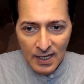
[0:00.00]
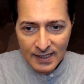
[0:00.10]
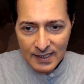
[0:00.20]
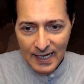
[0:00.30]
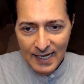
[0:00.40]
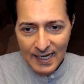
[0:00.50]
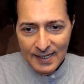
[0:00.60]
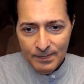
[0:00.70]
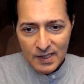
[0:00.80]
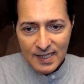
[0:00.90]

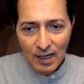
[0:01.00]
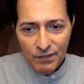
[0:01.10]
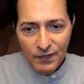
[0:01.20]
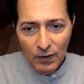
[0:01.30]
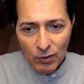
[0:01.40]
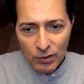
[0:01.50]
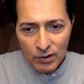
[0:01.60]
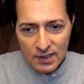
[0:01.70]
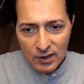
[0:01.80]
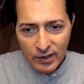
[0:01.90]
Sell on field
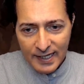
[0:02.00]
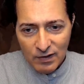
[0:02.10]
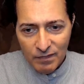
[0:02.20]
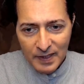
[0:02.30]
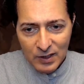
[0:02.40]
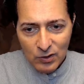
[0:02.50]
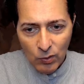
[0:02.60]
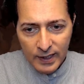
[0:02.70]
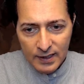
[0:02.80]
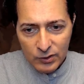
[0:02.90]
orders in the case of
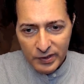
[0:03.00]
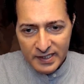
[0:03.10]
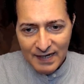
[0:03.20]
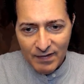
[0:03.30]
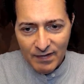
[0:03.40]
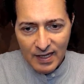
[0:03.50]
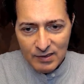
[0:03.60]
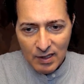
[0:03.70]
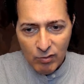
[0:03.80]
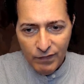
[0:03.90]
Bitcoin,
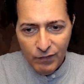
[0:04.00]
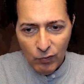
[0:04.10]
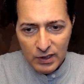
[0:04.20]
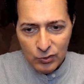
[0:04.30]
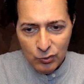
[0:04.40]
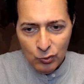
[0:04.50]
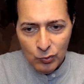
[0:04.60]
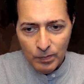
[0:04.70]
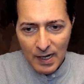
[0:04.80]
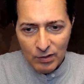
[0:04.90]

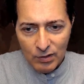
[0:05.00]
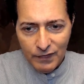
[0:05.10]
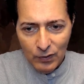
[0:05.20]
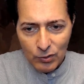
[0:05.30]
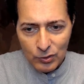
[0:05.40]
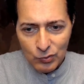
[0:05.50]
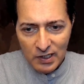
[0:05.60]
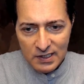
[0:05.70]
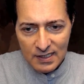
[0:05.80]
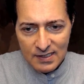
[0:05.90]
27,342, buy on field orders
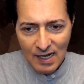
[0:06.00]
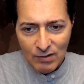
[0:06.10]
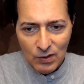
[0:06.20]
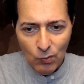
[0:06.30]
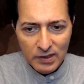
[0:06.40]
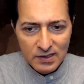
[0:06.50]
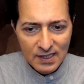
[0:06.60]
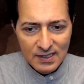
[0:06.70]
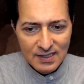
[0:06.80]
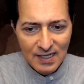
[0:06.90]

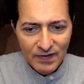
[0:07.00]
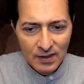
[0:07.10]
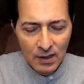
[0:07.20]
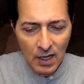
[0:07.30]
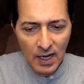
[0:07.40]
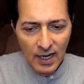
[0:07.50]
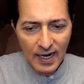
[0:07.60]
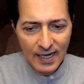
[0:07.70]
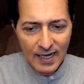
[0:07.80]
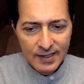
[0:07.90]
26,167,
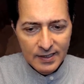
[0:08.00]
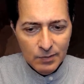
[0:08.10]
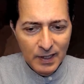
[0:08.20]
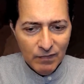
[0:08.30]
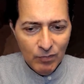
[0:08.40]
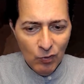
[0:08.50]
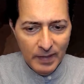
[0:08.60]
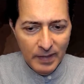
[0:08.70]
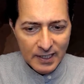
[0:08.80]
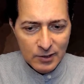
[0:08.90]
and speed of
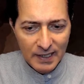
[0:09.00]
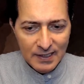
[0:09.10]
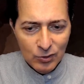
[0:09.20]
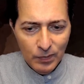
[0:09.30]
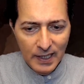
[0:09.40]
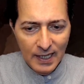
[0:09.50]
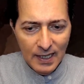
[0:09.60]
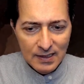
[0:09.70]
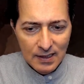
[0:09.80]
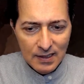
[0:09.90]
movement expected to be
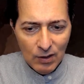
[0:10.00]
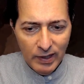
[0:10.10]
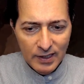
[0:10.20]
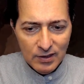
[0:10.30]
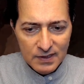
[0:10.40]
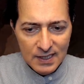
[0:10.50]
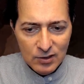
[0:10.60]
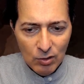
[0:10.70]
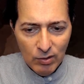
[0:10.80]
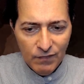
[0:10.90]
at a rate of
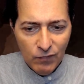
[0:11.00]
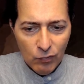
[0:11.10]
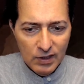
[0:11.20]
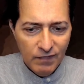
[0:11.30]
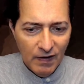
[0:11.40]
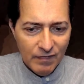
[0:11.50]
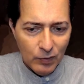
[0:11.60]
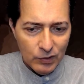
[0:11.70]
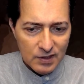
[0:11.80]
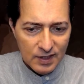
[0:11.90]
645
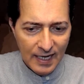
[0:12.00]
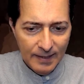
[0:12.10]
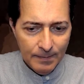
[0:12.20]
points a day,